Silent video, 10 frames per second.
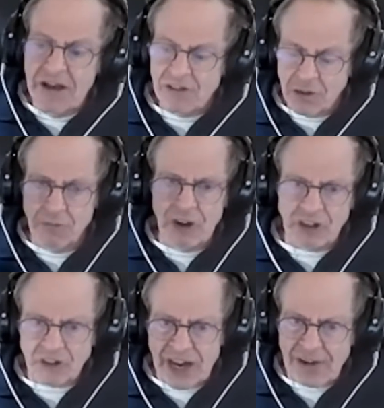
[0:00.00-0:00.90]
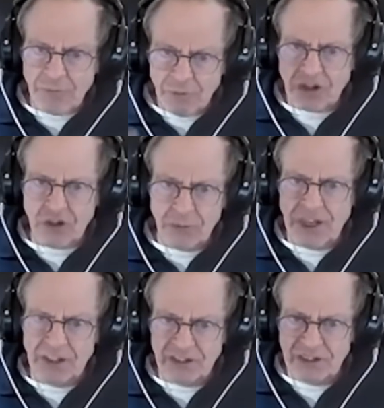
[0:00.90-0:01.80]
the rich got richer
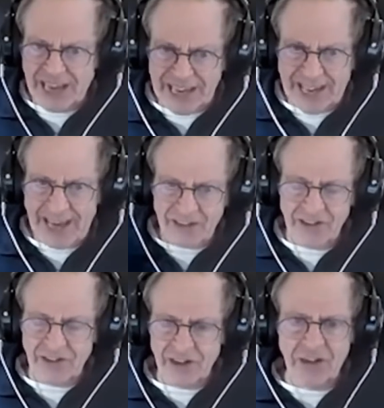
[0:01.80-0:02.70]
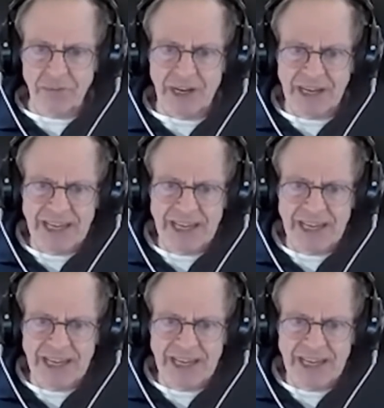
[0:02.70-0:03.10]
because they had access to the money.